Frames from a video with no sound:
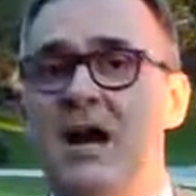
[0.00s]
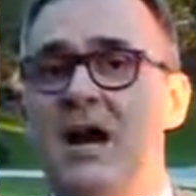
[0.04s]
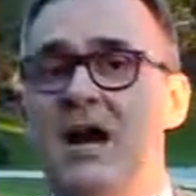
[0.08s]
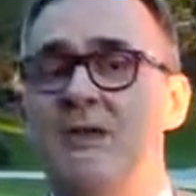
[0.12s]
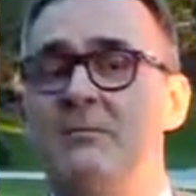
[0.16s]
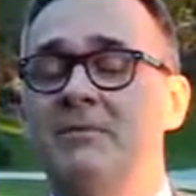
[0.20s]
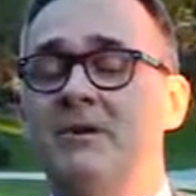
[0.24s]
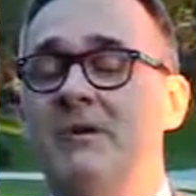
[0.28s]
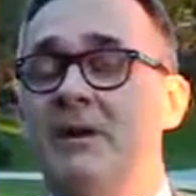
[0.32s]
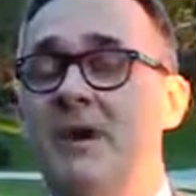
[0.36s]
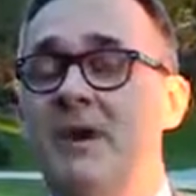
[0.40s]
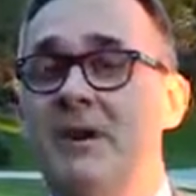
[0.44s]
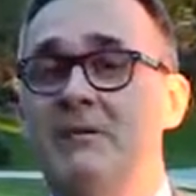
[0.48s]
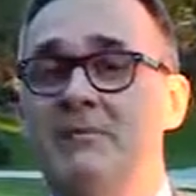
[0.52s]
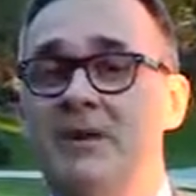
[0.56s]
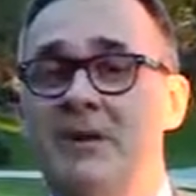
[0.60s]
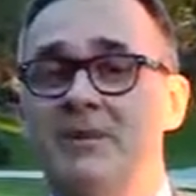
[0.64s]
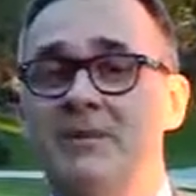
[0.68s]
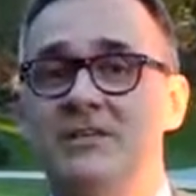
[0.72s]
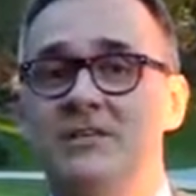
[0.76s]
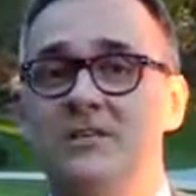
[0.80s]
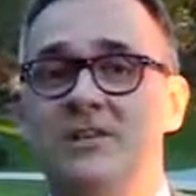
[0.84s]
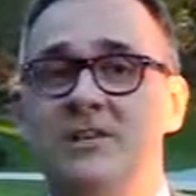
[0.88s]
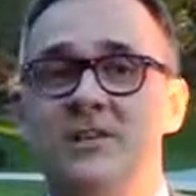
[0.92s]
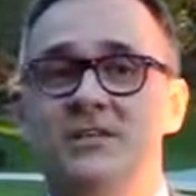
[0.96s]
I've
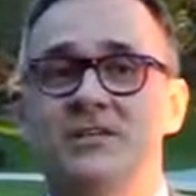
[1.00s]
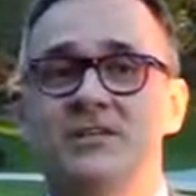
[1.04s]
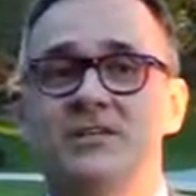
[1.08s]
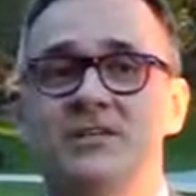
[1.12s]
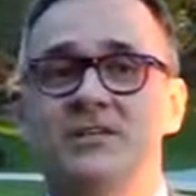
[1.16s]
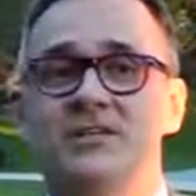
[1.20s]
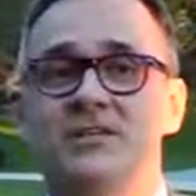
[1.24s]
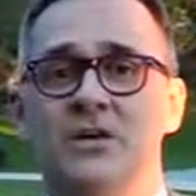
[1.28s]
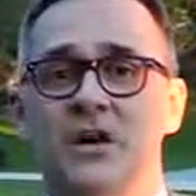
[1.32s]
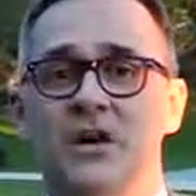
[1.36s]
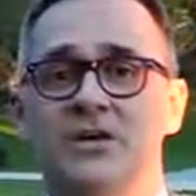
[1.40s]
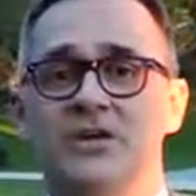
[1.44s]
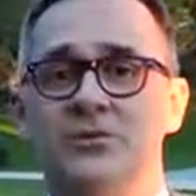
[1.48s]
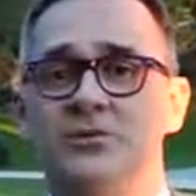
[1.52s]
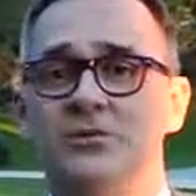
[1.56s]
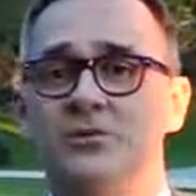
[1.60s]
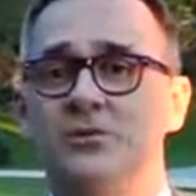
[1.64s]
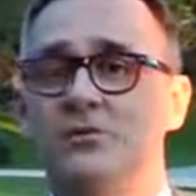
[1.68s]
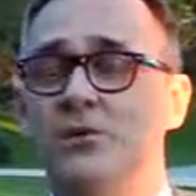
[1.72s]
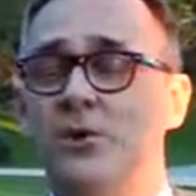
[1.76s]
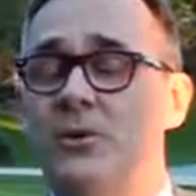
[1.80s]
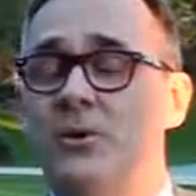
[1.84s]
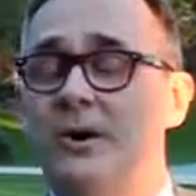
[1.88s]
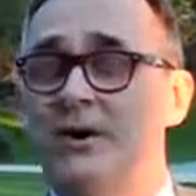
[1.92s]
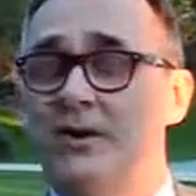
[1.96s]
got the chance to talk
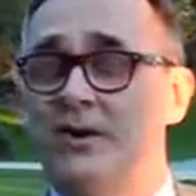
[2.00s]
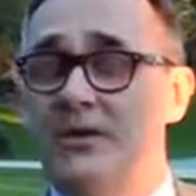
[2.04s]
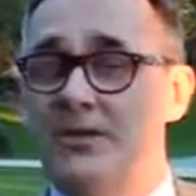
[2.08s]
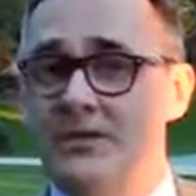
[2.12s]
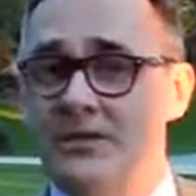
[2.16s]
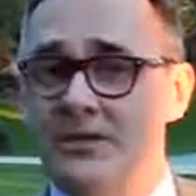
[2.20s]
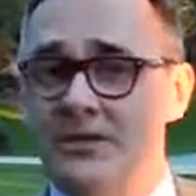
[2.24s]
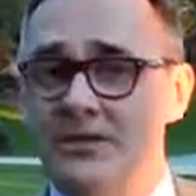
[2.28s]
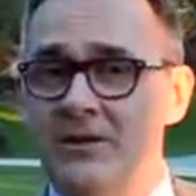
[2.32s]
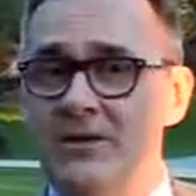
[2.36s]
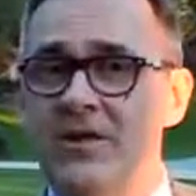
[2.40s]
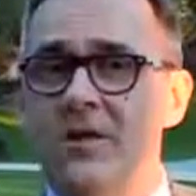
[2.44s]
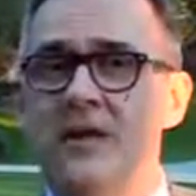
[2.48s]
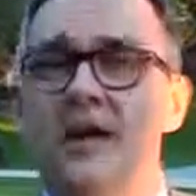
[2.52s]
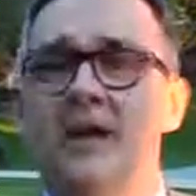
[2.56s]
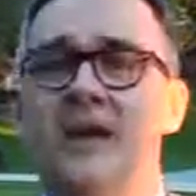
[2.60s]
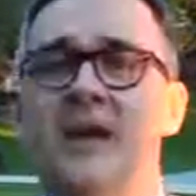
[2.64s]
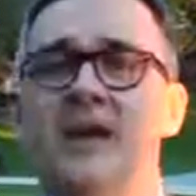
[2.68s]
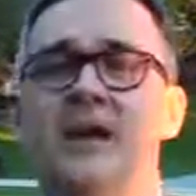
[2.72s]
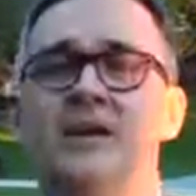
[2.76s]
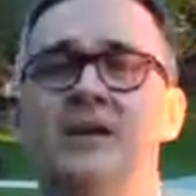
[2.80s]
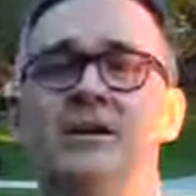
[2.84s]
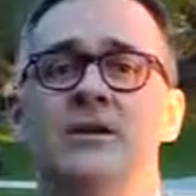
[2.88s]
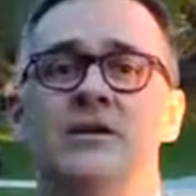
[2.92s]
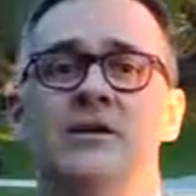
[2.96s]
to Joanne Hill
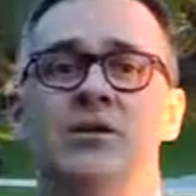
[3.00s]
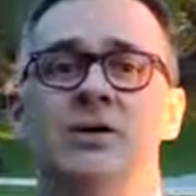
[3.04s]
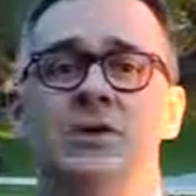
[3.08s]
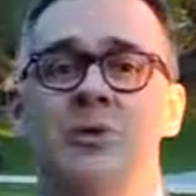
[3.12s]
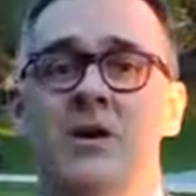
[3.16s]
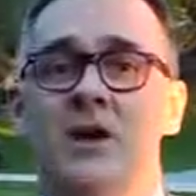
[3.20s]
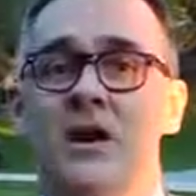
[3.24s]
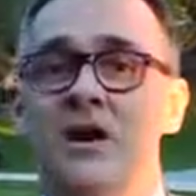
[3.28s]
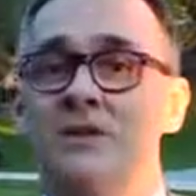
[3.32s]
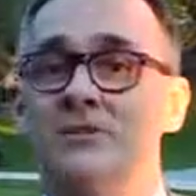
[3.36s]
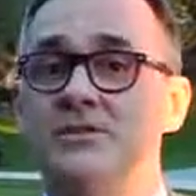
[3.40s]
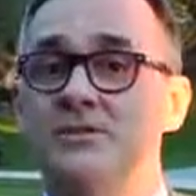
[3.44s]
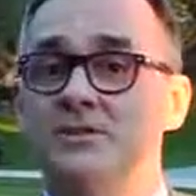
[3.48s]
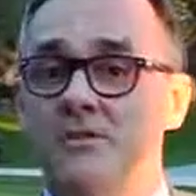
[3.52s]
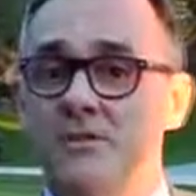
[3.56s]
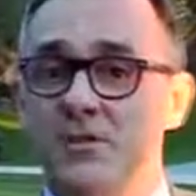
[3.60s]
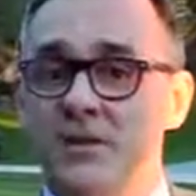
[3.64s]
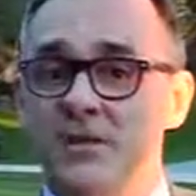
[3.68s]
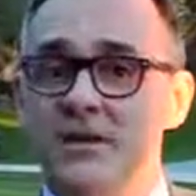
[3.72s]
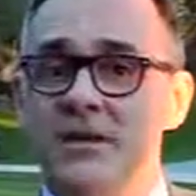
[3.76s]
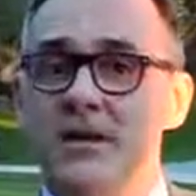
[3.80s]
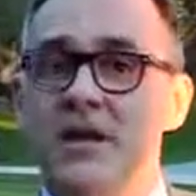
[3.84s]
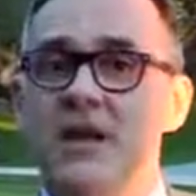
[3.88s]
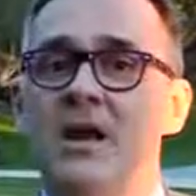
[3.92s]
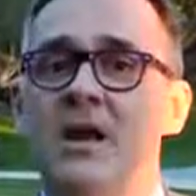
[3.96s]
and Karan
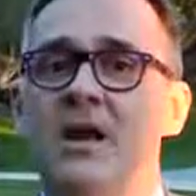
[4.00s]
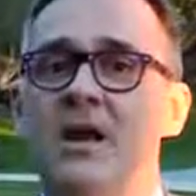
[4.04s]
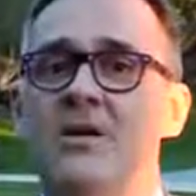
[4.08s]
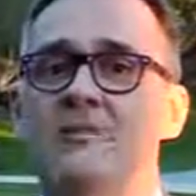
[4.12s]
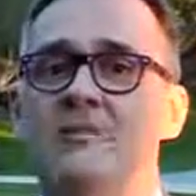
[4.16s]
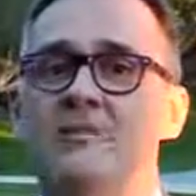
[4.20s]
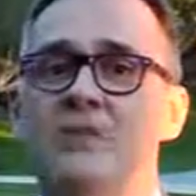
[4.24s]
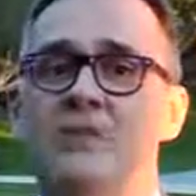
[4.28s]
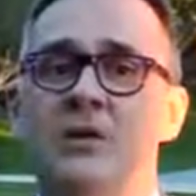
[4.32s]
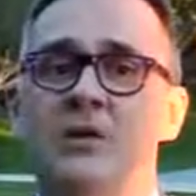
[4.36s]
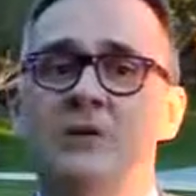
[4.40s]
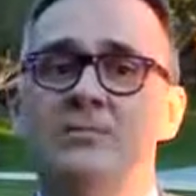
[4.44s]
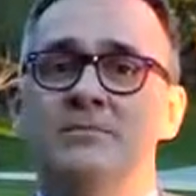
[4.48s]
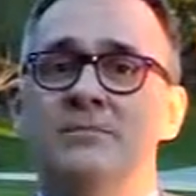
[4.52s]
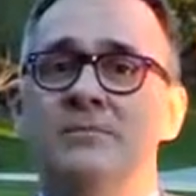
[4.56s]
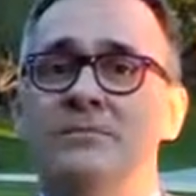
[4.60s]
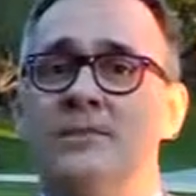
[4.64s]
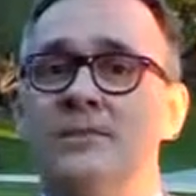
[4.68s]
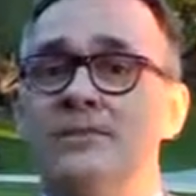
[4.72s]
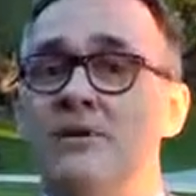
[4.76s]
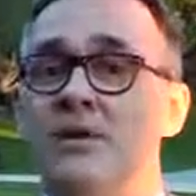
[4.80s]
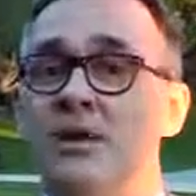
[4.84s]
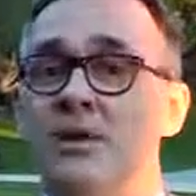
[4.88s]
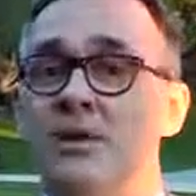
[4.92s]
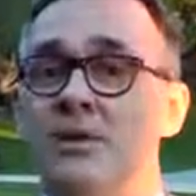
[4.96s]
Sood from
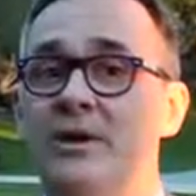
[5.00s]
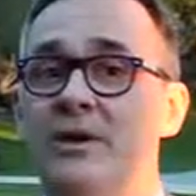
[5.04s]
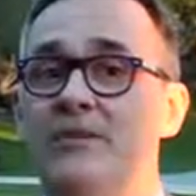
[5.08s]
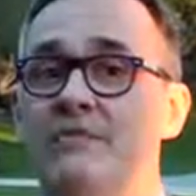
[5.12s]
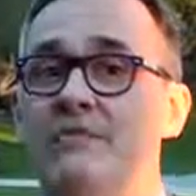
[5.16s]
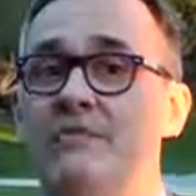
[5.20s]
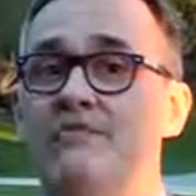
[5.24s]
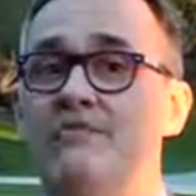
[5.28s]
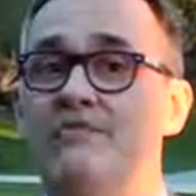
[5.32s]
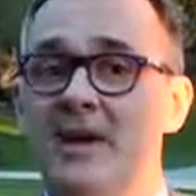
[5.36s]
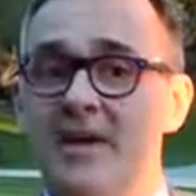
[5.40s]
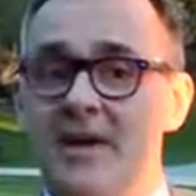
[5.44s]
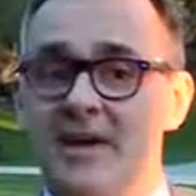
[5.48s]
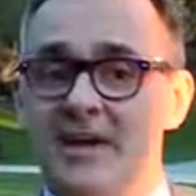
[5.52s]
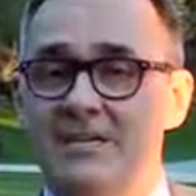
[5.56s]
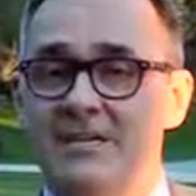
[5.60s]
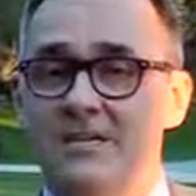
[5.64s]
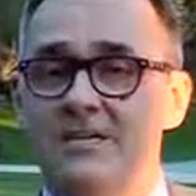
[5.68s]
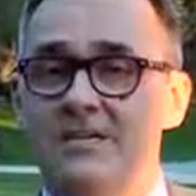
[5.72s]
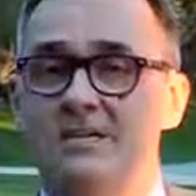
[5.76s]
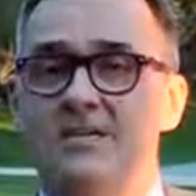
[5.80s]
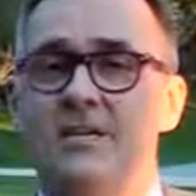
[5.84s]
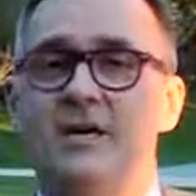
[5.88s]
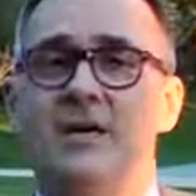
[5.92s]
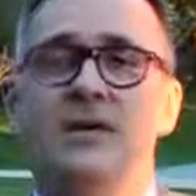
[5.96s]
CBOE
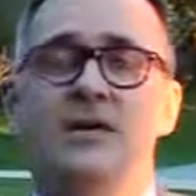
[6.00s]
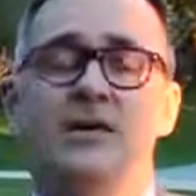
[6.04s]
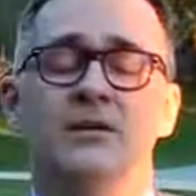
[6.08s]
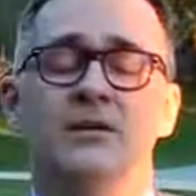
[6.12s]
Vest.